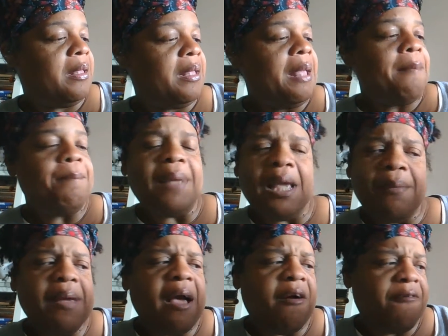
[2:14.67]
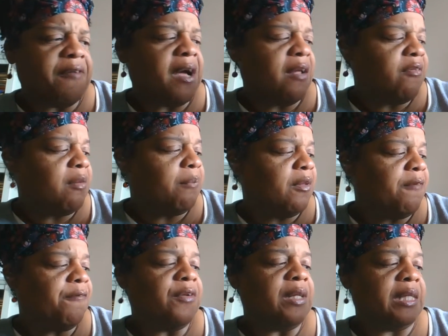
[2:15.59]
Maybe I'll find something
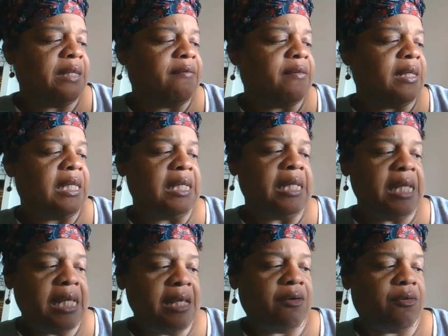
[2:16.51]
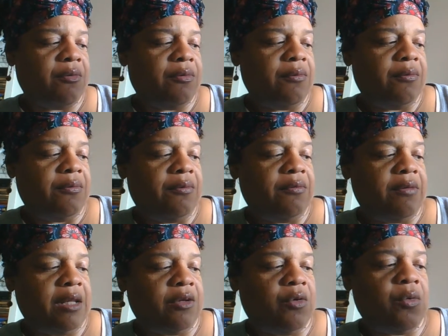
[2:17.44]
for Lisa in here,
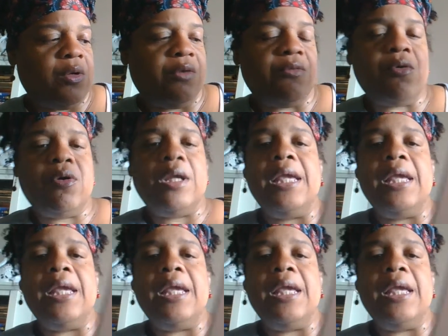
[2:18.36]
said Corduroy